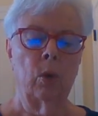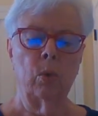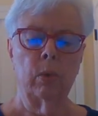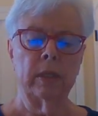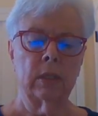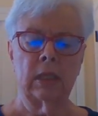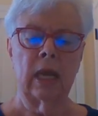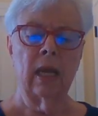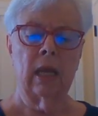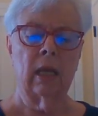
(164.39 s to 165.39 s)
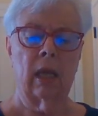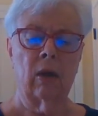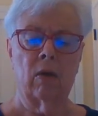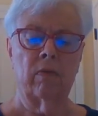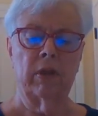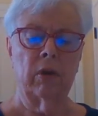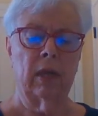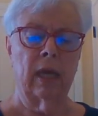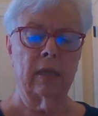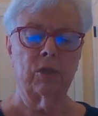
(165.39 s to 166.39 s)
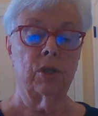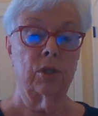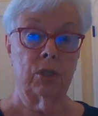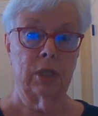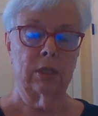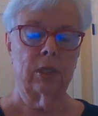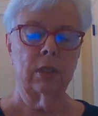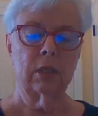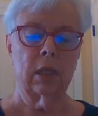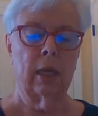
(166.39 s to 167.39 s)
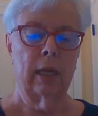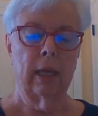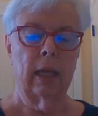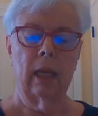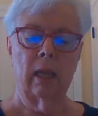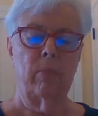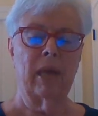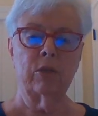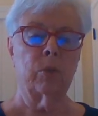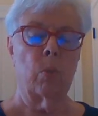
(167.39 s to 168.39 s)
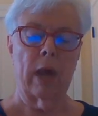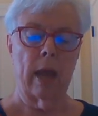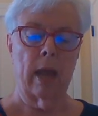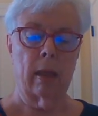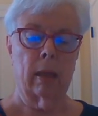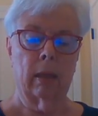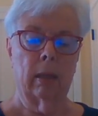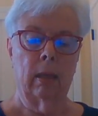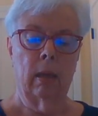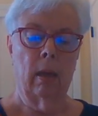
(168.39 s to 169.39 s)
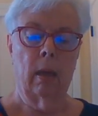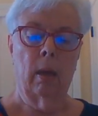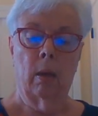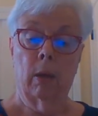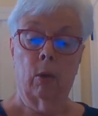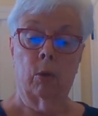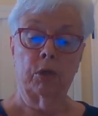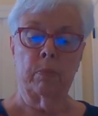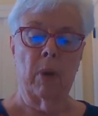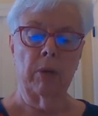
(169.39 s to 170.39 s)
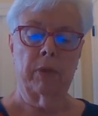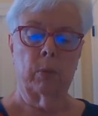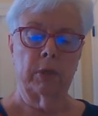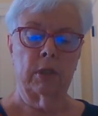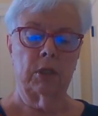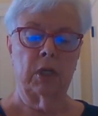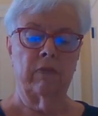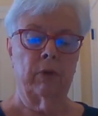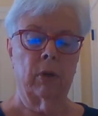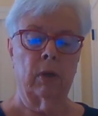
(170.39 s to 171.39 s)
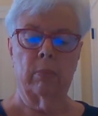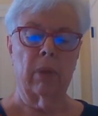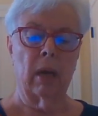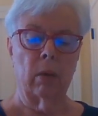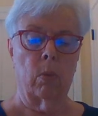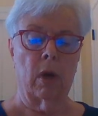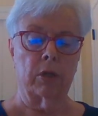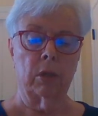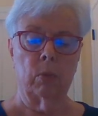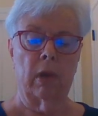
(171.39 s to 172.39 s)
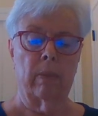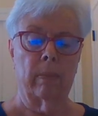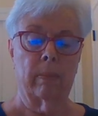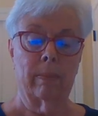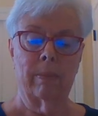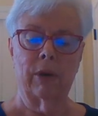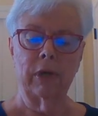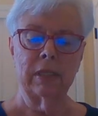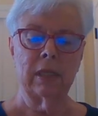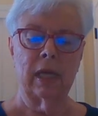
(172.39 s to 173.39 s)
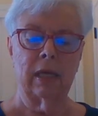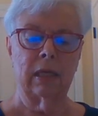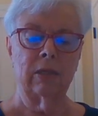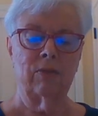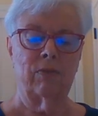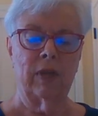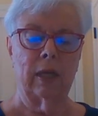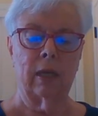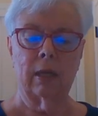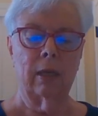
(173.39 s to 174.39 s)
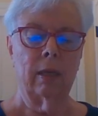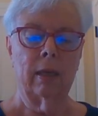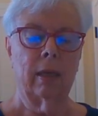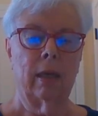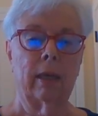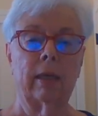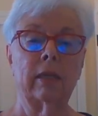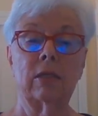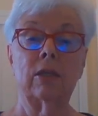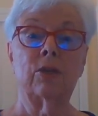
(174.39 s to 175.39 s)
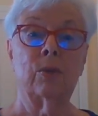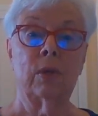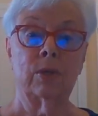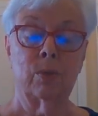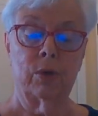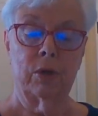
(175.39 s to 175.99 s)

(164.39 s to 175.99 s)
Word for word: who was taking care of their guest, Jesus, in the best way? Of course, Martha was the chief cook and bottle washer, while Mary sat at his feet and listened to his